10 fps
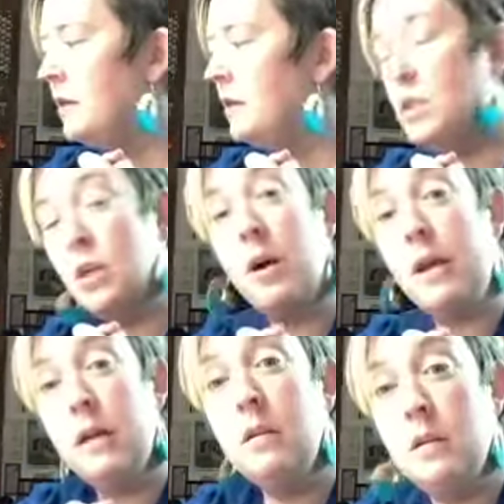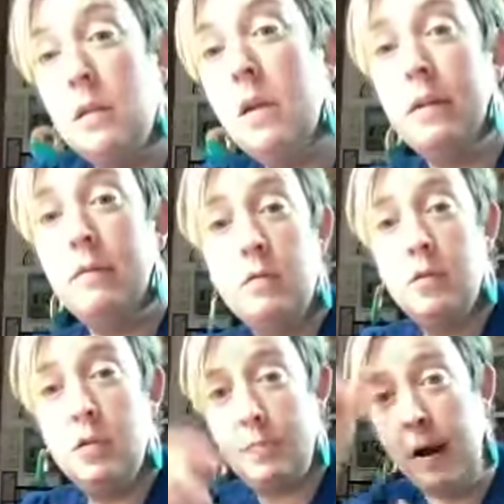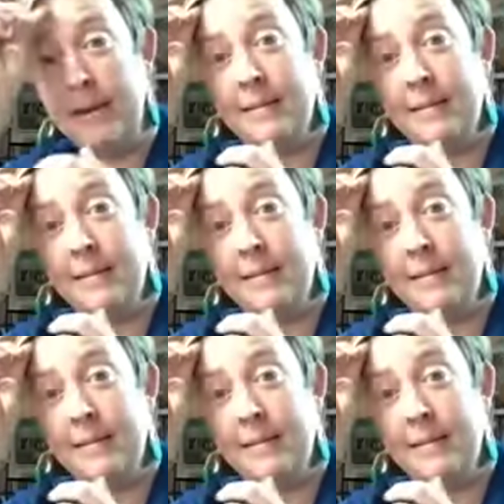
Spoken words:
Showed it who's boss.